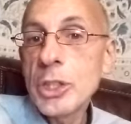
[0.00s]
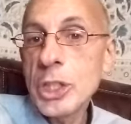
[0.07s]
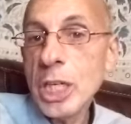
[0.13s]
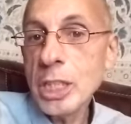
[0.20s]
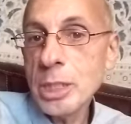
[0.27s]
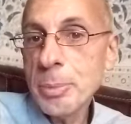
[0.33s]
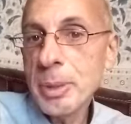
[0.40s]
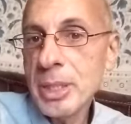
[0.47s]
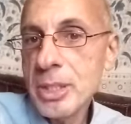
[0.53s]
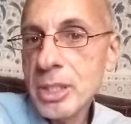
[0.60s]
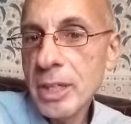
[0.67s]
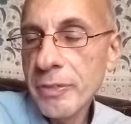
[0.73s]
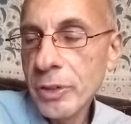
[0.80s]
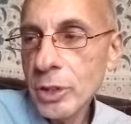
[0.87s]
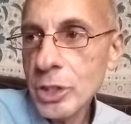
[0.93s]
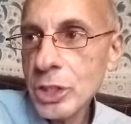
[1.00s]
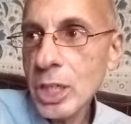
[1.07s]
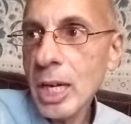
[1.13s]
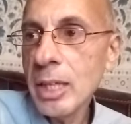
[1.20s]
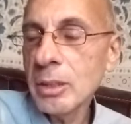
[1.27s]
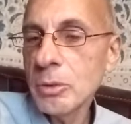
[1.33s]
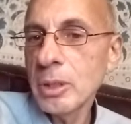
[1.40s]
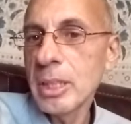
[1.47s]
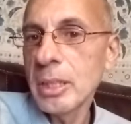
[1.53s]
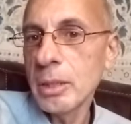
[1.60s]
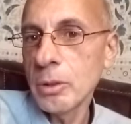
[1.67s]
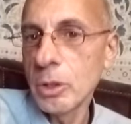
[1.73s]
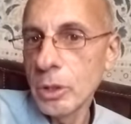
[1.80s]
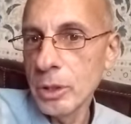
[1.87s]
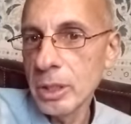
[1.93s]
judgments of her
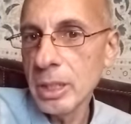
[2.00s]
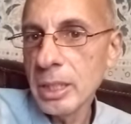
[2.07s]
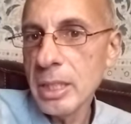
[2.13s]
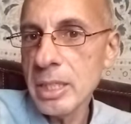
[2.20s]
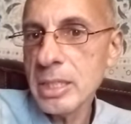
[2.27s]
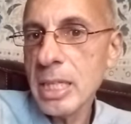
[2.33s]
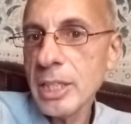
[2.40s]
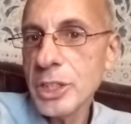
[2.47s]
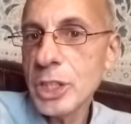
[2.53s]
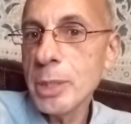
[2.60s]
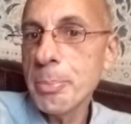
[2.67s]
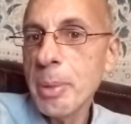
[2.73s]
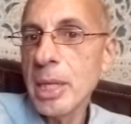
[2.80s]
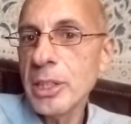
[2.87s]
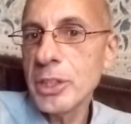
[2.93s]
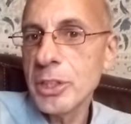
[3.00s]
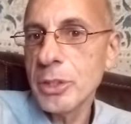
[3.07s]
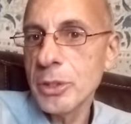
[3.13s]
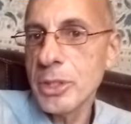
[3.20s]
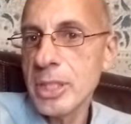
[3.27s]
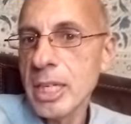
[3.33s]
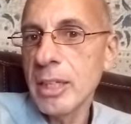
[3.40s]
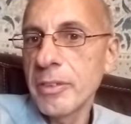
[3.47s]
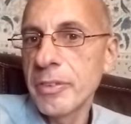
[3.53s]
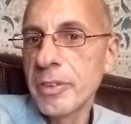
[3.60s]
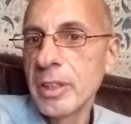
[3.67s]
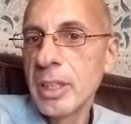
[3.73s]
childhood is that she punished herself,